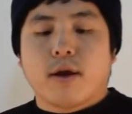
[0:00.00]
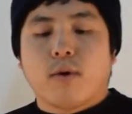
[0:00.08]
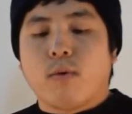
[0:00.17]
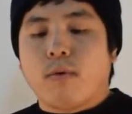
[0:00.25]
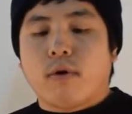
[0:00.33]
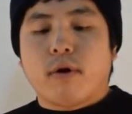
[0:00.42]

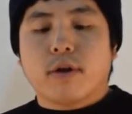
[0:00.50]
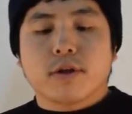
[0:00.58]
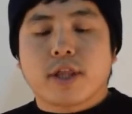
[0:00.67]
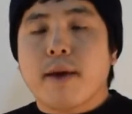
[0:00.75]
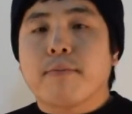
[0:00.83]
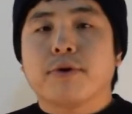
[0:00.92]
or the
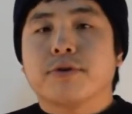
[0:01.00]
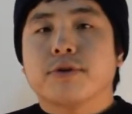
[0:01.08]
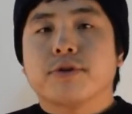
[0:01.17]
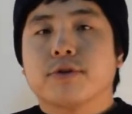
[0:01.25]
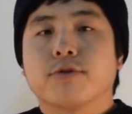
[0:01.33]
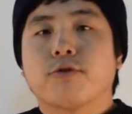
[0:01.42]

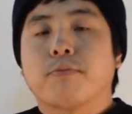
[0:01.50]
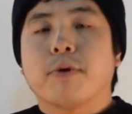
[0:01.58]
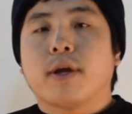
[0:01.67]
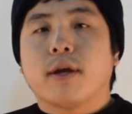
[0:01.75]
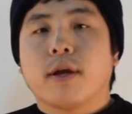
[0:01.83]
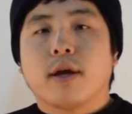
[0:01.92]
temperatures could
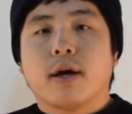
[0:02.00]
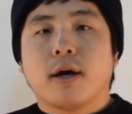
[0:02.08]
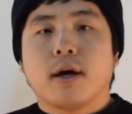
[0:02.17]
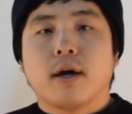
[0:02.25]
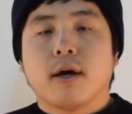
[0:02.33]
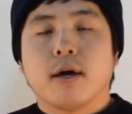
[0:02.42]
be
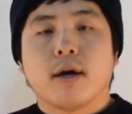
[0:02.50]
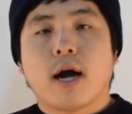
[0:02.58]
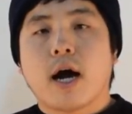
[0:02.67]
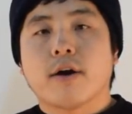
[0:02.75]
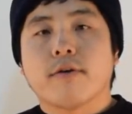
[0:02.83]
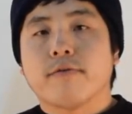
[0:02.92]
out
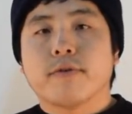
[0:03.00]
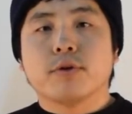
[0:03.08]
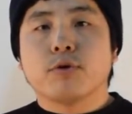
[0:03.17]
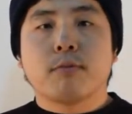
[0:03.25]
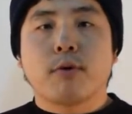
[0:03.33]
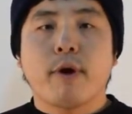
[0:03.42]
of the
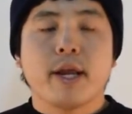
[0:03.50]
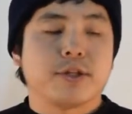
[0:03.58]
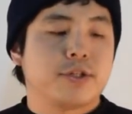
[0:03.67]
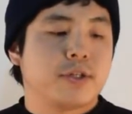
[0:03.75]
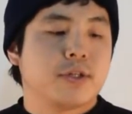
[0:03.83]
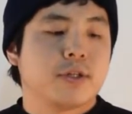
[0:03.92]
normal
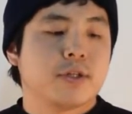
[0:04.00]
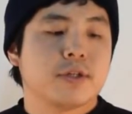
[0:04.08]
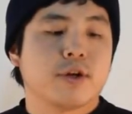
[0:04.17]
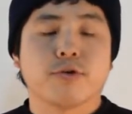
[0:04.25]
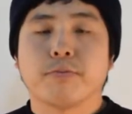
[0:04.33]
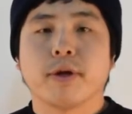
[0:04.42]
range. So
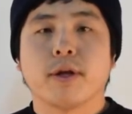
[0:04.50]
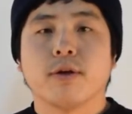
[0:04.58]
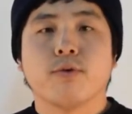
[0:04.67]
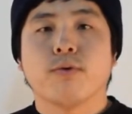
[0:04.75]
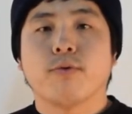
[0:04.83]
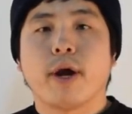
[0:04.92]
it could be
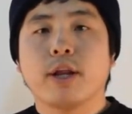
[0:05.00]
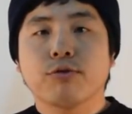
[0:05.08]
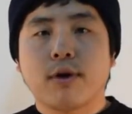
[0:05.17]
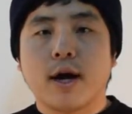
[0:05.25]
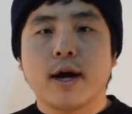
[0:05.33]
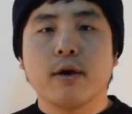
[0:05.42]
way too
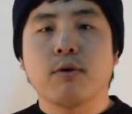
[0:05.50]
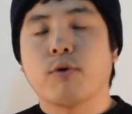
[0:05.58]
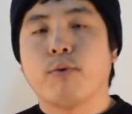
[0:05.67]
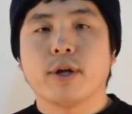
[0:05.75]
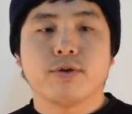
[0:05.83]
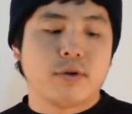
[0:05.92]
high or
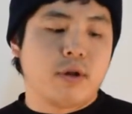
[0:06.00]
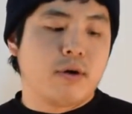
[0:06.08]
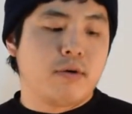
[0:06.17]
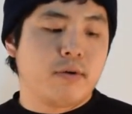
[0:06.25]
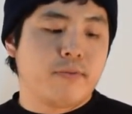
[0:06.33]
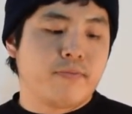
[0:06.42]
way too low.
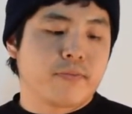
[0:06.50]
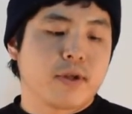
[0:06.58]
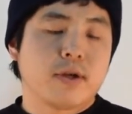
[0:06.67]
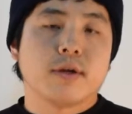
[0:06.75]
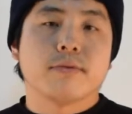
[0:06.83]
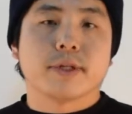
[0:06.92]

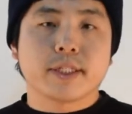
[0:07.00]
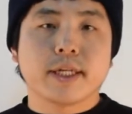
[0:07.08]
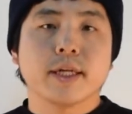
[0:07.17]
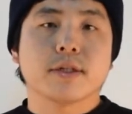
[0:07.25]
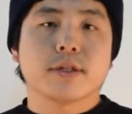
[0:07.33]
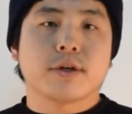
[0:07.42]
But
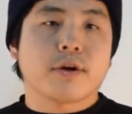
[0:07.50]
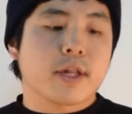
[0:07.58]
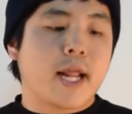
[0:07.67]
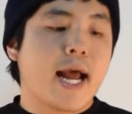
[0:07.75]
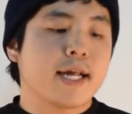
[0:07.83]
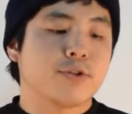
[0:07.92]
still, the circuit
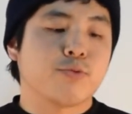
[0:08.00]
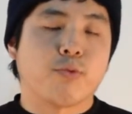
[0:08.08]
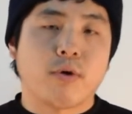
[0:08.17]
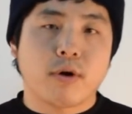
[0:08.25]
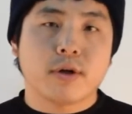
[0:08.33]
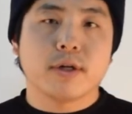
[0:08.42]
has to
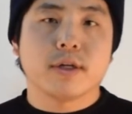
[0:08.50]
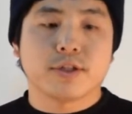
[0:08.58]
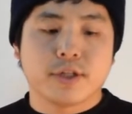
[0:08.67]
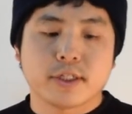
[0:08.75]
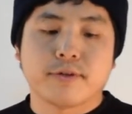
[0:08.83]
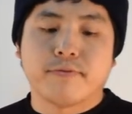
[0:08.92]
work
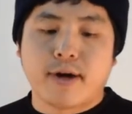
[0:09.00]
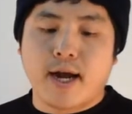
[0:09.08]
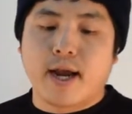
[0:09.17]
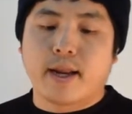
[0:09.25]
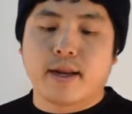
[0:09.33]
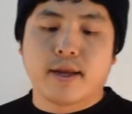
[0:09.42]
just fine.